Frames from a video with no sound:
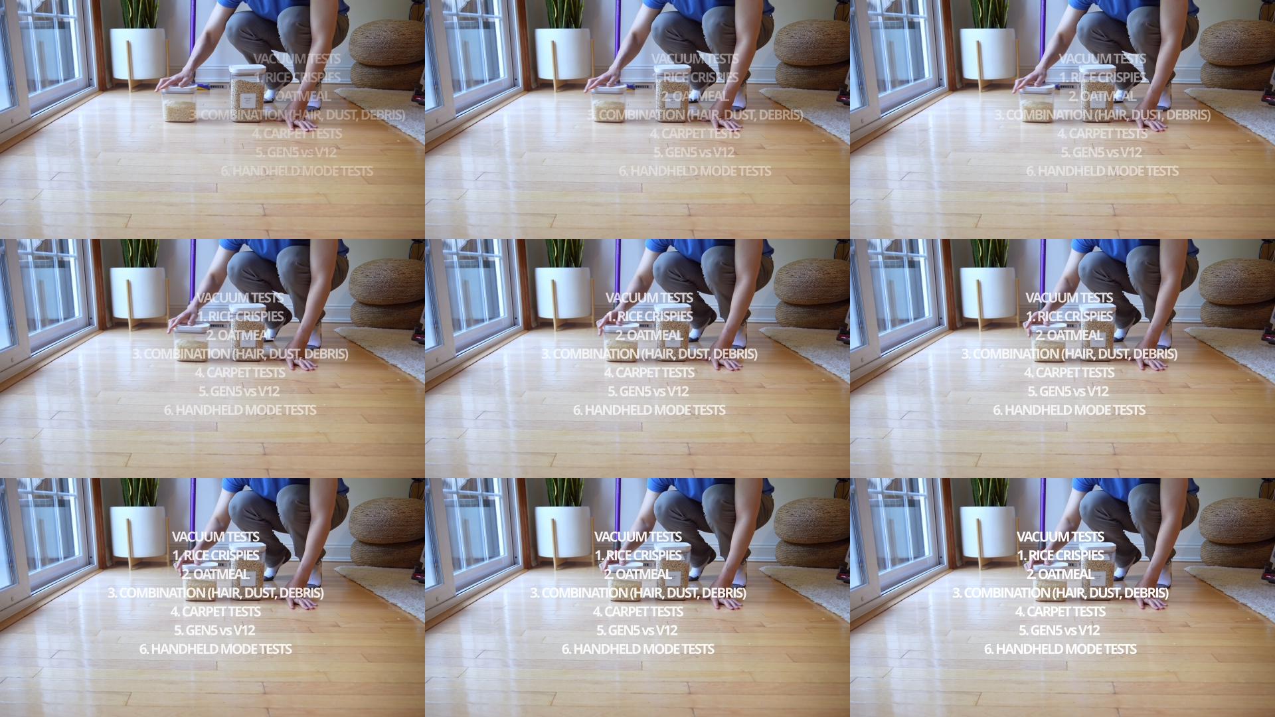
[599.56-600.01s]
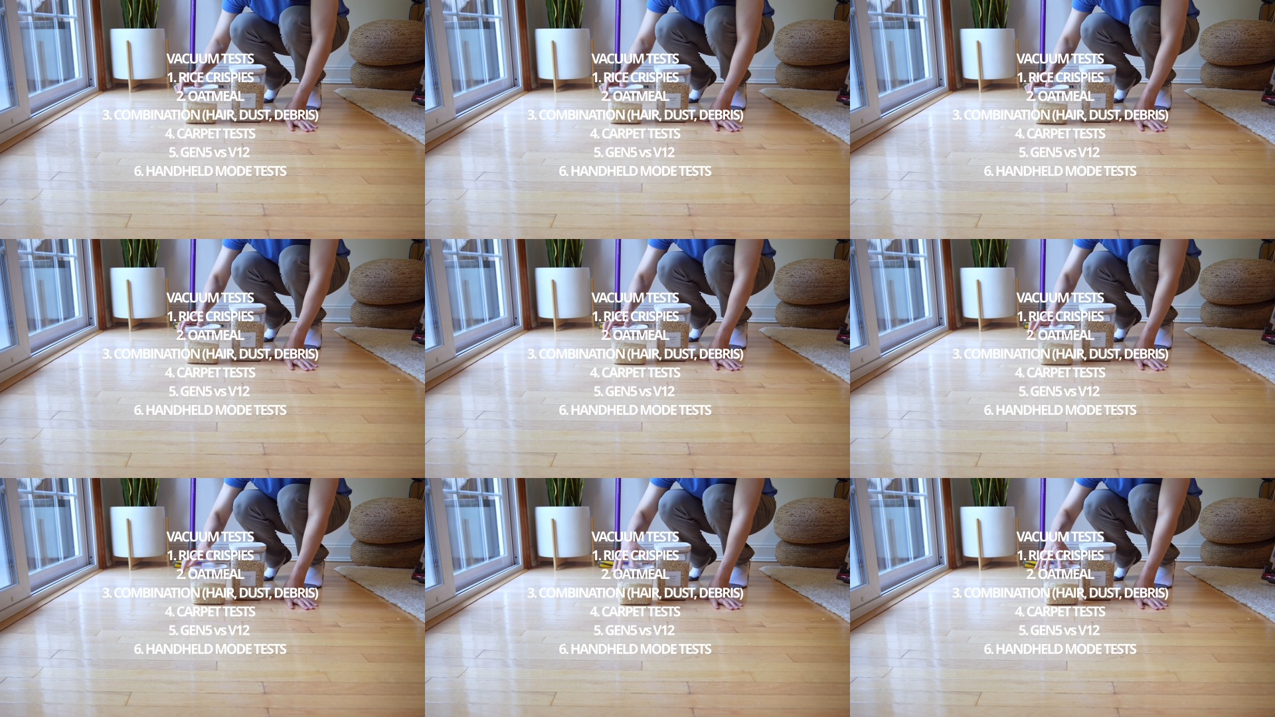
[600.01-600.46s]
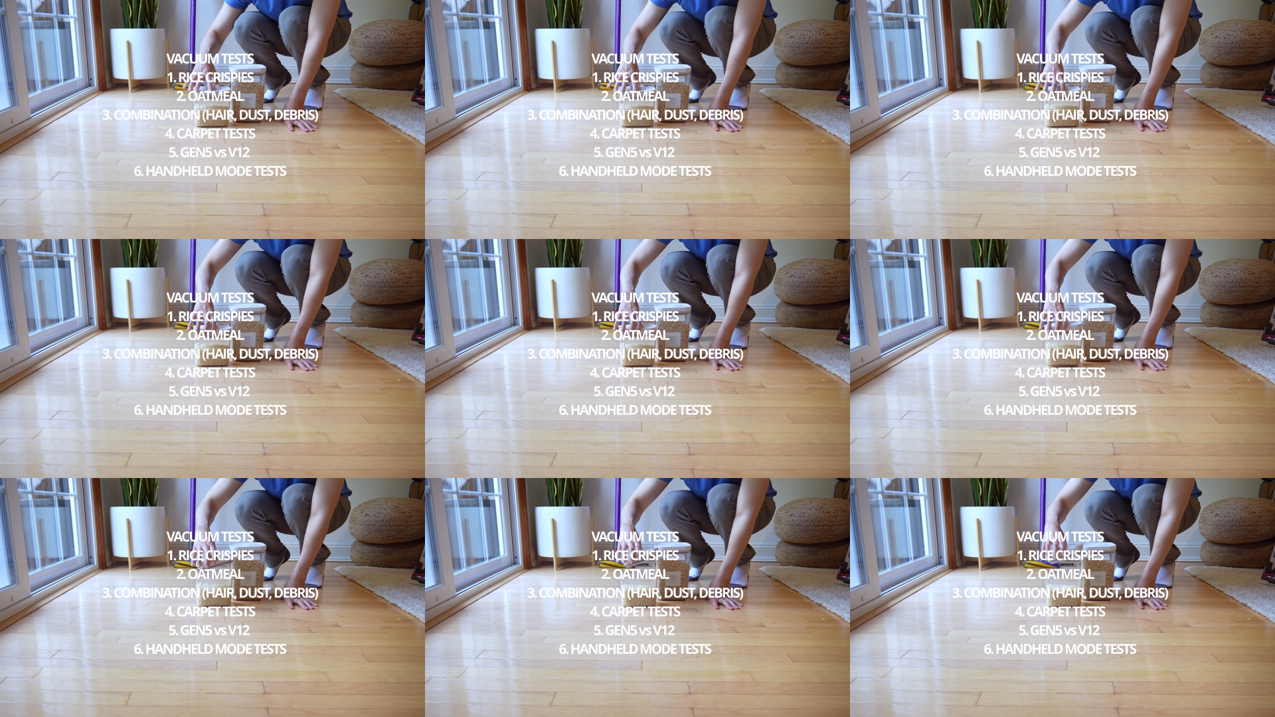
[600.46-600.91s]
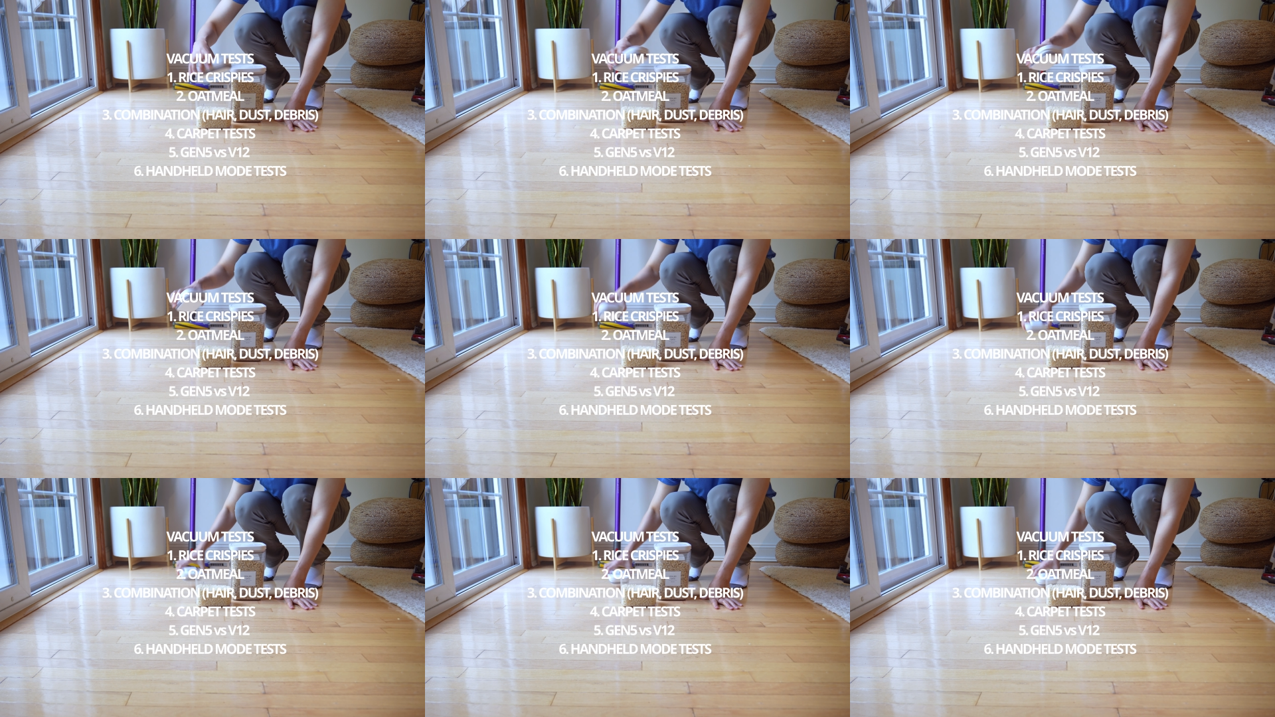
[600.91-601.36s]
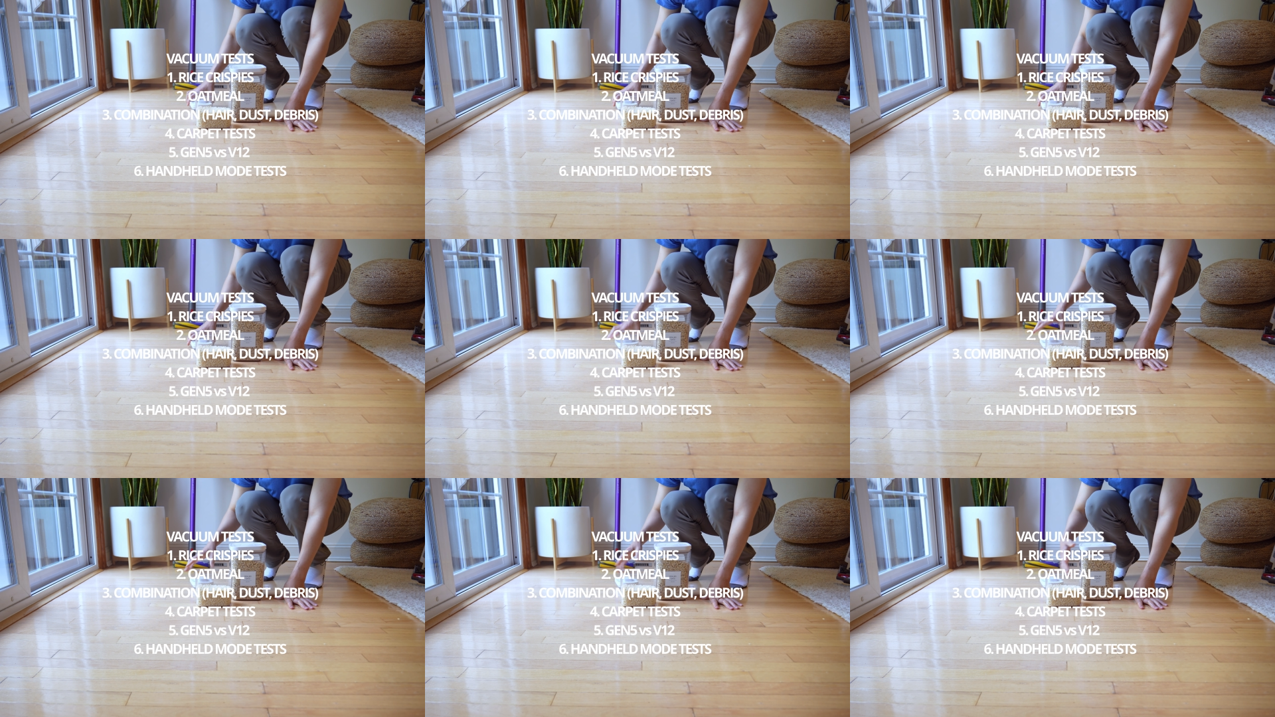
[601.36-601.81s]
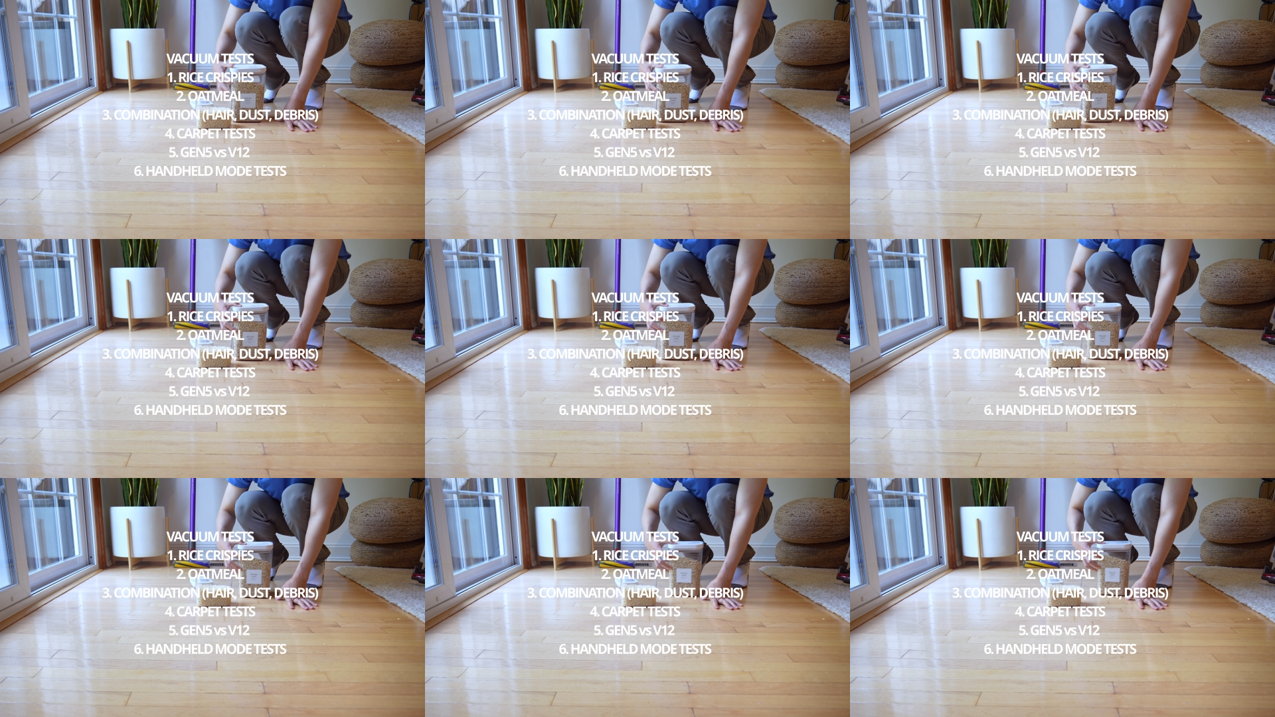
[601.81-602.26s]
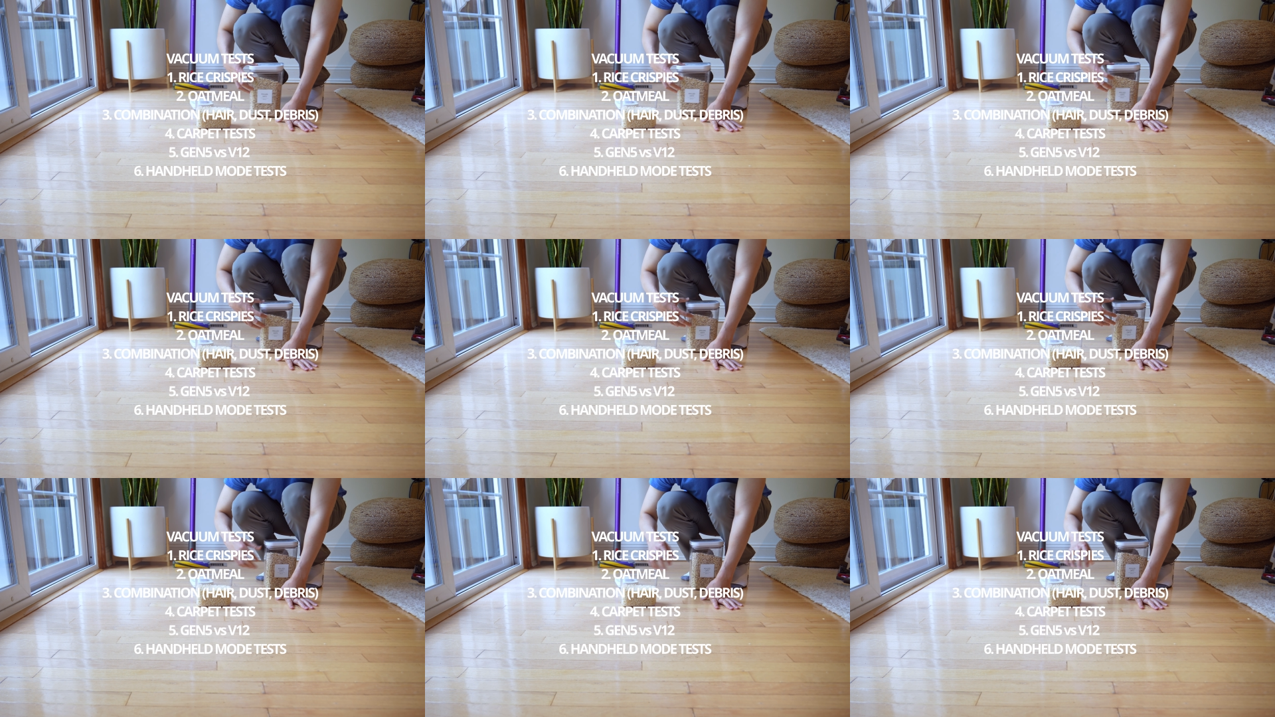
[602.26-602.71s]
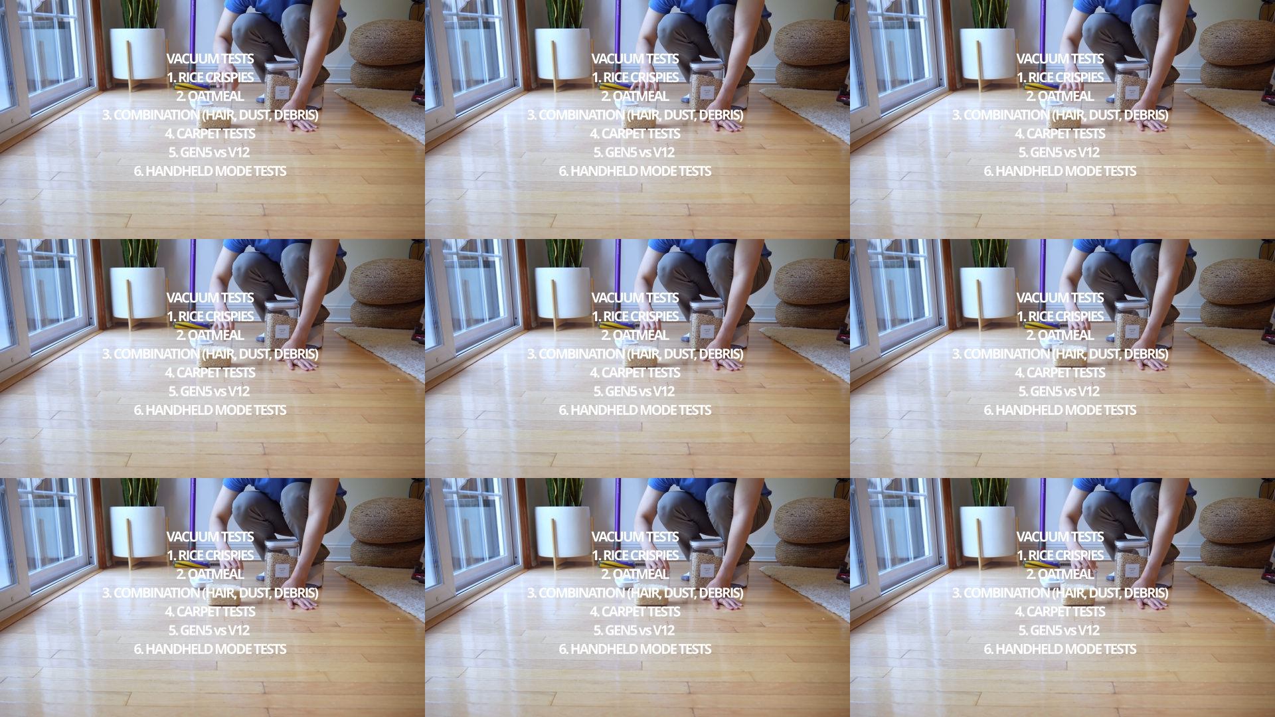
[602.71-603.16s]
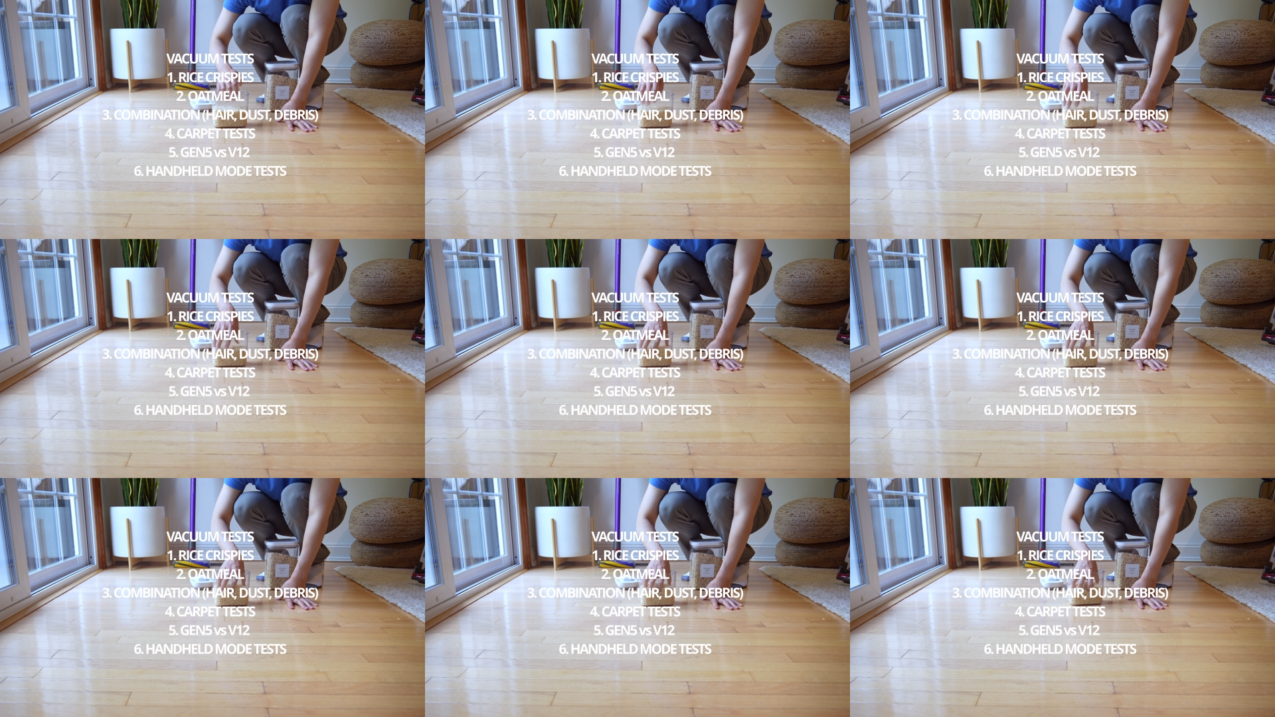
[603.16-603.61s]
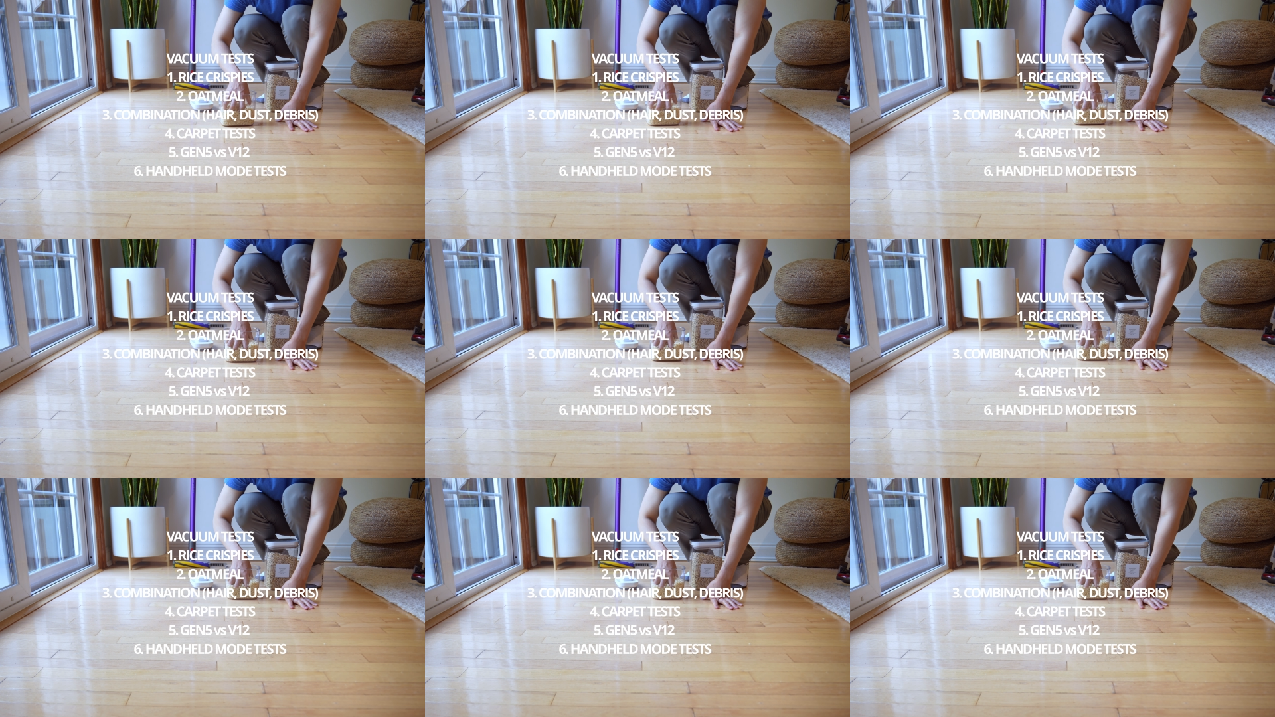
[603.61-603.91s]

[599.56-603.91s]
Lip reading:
[unreadable: no face in view]